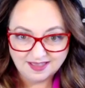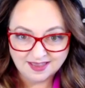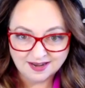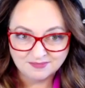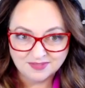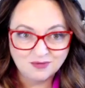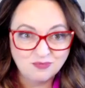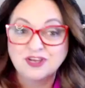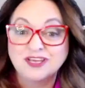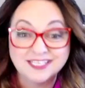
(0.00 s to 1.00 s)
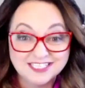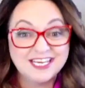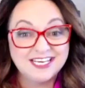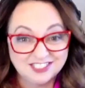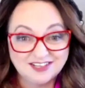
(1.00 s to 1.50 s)
And I'm like, we're going to
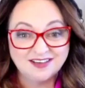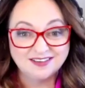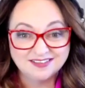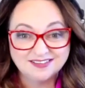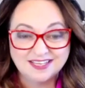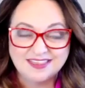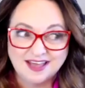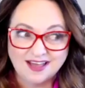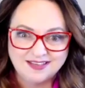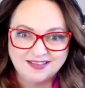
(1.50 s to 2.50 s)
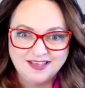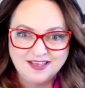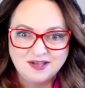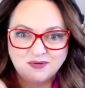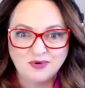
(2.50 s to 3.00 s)
change that. Like that
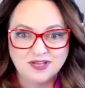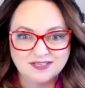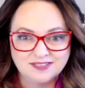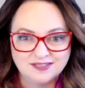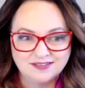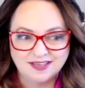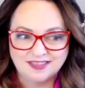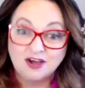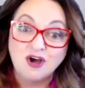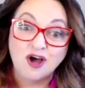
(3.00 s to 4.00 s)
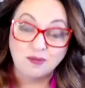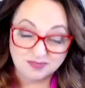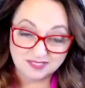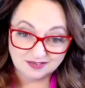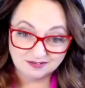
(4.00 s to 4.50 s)
was like the
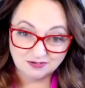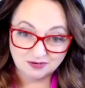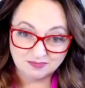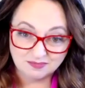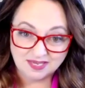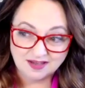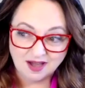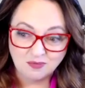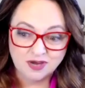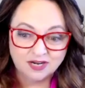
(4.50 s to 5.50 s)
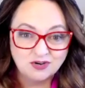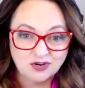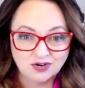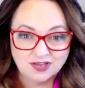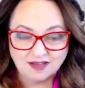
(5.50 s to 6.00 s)
opposite for me. I wanted her
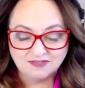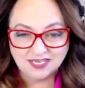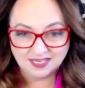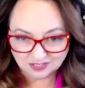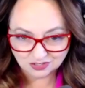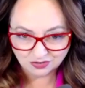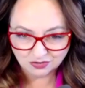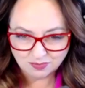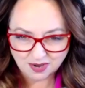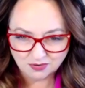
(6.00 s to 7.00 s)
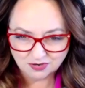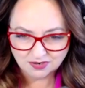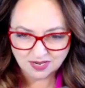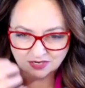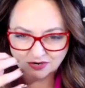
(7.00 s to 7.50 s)
to have the internal power
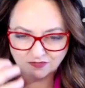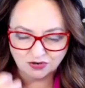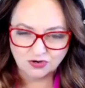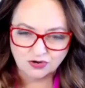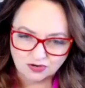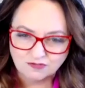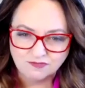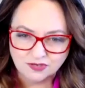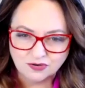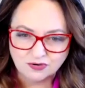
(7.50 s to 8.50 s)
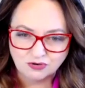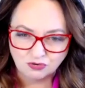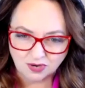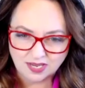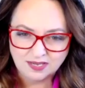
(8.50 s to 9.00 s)
and yep. for her to feel
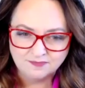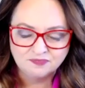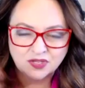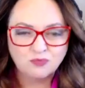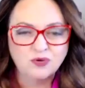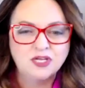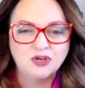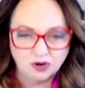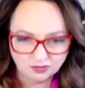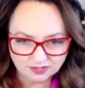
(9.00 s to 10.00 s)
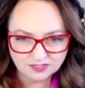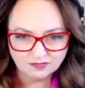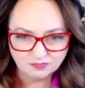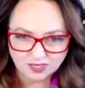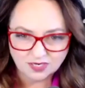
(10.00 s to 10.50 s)
great, regardless of
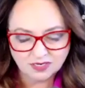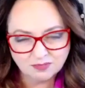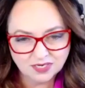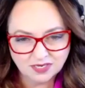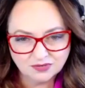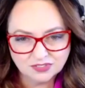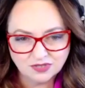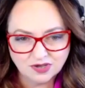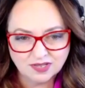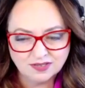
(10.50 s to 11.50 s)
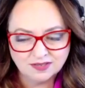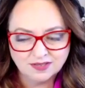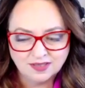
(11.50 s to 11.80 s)
what anybody else thought.